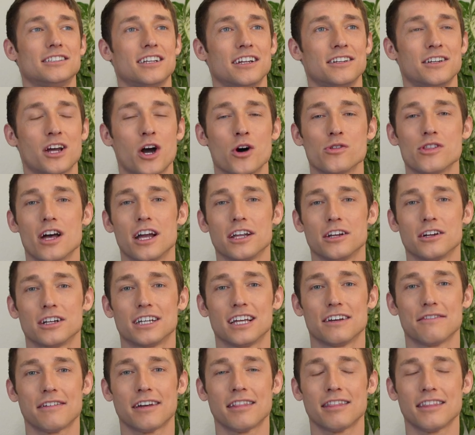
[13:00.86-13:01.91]
to know that you're
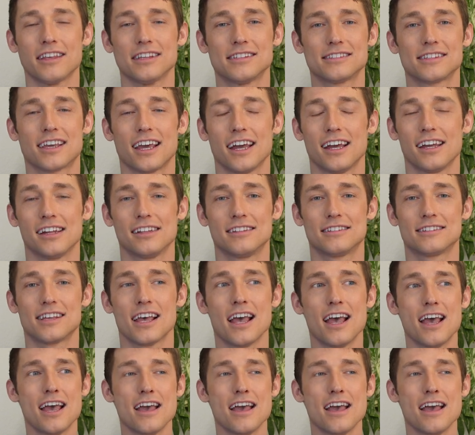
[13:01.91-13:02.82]
giving these kids